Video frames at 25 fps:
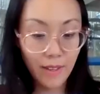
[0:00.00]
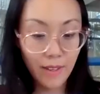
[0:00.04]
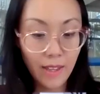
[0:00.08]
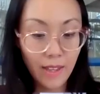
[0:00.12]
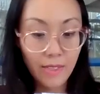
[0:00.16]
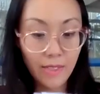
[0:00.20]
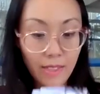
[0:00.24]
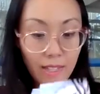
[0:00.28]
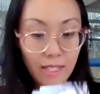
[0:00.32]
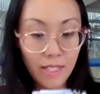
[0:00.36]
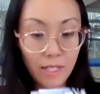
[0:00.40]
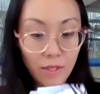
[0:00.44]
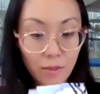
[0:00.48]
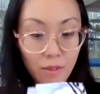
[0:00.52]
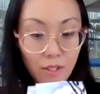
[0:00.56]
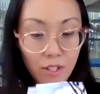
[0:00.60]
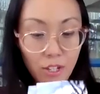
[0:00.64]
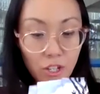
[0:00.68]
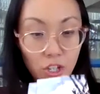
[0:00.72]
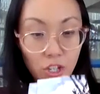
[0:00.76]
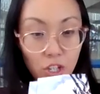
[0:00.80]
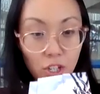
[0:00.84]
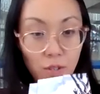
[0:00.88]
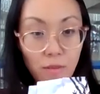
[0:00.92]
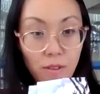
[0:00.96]
And this
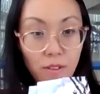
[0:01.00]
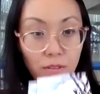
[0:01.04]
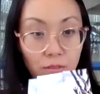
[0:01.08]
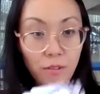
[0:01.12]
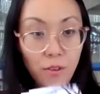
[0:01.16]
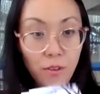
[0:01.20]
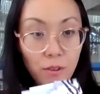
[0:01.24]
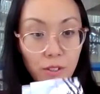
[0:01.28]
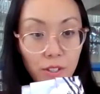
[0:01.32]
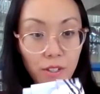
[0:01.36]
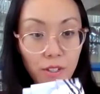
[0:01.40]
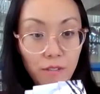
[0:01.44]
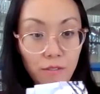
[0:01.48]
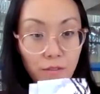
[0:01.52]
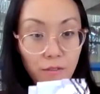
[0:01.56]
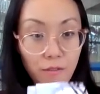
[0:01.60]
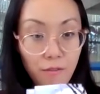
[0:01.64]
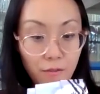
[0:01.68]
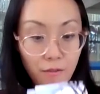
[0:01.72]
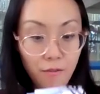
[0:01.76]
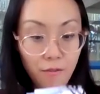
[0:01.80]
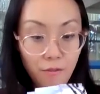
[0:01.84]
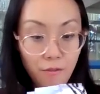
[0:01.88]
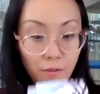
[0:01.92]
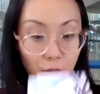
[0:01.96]
one should be folded
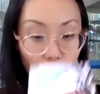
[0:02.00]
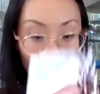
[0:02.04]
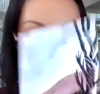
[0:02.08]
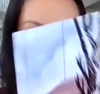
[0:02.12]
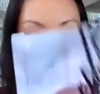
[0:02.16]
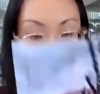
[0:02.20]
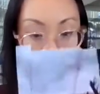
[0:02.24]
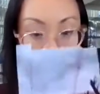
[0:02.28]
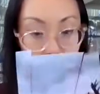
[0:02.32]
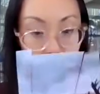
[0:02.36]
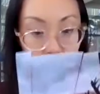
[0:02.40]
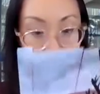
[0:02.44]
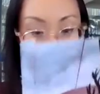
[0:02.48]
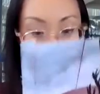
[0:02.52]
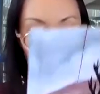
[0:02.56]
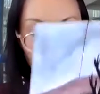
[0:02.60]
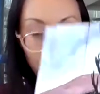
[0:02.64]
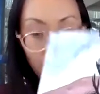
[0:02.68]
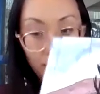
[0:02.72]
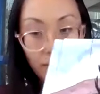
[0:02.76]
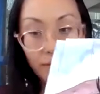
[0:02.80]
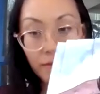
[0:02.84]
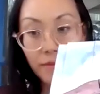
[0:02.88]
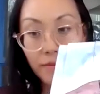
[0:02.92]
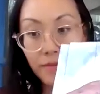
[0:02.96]
forward?
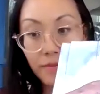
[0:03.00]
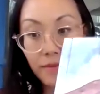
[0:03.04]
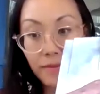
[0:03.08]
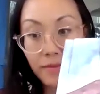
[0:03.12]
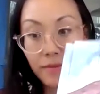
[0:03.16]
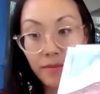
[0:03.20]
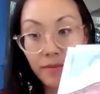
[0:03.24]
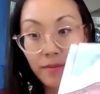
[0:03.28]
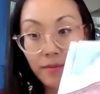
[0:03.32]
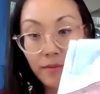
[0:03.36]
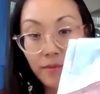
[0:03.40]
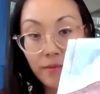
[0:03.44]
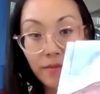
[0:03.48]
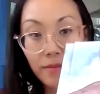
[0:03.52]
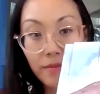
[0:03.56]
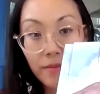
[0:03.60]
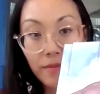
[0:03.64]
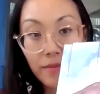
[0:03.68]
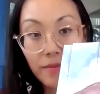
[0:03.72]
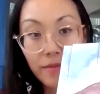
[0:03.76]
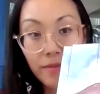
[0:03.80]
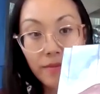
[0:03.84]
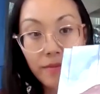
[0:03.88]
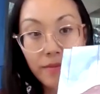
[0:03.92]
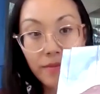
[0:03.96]
Forwards, yeah,
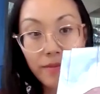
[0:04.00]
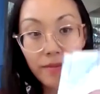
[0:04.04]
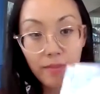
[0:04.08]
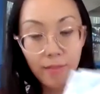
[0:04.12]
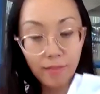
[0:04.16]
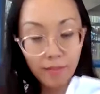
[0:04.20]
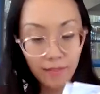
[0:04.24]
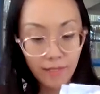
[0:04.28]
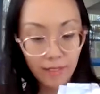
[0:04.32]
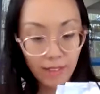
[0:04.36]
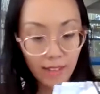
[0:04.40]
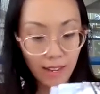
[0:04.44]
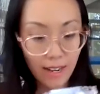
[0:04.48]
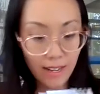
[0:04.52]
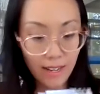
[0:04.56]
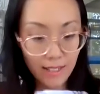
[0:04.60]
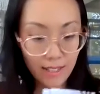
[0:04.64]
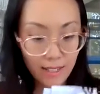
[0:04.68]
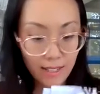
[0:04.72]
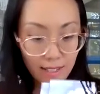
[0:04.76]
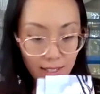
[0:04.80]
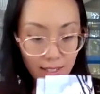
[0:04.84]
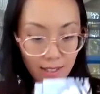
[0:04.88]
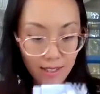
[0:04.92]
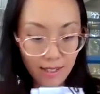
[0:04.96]
that's right. So it's gonna look
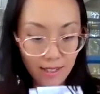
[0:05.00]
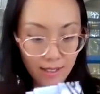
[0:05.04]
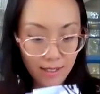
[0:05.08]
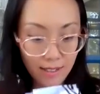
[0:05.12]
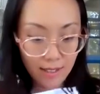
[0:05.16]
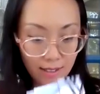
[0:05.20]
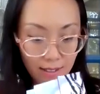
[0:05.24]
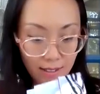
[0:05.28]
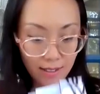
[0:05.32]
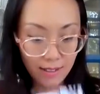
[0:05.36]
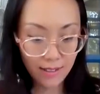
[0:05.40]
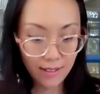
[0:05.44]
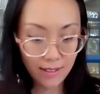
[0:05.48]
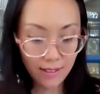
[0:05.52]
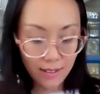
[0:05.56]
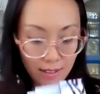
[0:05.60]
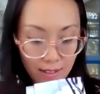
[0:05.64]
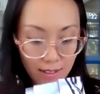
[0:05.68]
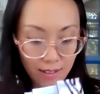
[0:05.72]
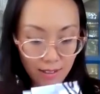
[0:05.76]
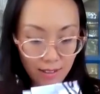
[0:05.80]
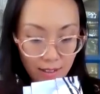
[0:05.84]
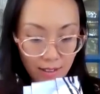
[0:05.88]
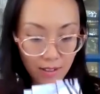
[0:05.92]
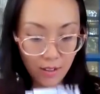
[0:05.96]
like this.
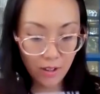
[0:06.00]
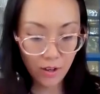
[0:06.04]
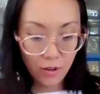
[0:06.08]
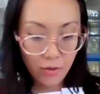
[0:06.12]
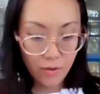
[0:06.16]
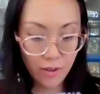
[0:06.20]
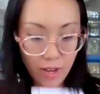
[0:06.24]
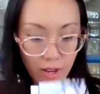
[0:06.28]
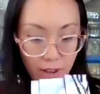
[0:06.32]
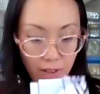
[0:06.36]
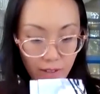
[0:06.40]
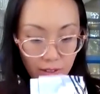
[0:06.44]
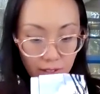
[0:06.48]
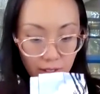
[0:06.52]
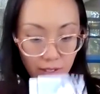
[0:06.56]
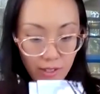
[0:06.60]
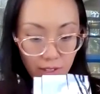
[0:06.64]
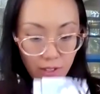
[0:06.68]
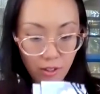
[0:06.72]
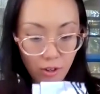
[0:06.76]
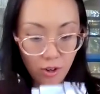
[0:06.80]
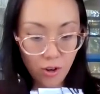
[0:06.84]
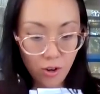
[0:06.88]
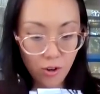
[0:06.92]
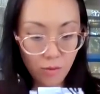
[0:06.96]
Oh yeah,
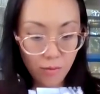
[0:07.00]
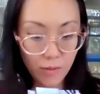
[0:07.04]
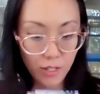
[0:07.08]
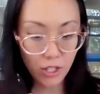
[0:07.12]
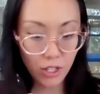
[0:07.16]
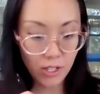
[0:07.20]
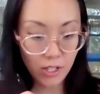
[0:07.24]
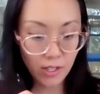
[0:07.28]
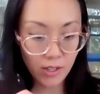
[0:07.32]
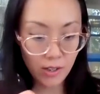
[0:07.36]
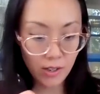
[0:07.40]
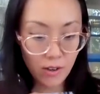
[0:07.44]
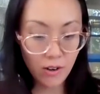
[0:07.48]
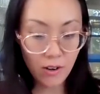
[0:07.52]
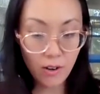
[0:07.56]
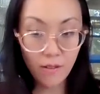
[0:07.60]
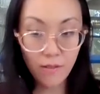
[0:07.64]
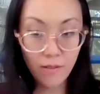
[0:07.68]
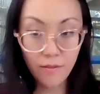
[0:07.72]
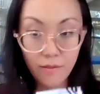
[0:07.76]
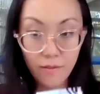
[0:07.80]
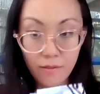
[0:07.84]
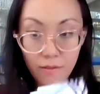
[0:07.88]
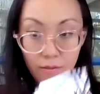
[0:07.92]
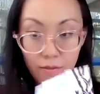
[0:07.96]
that's so much
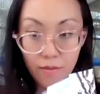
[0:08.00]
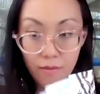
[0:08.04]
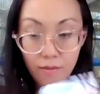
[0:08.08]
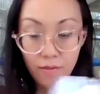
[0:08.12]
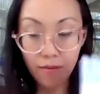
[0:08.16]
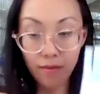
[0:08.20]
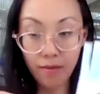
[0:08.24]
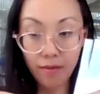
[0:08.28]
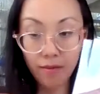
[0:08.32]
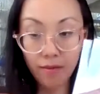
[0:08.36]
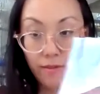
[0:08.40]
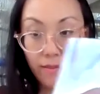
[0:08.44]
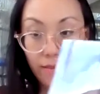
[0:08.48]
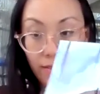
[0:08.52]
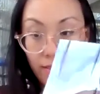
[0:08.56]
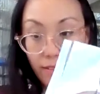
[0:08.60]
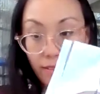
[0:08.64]
easier. Yeah,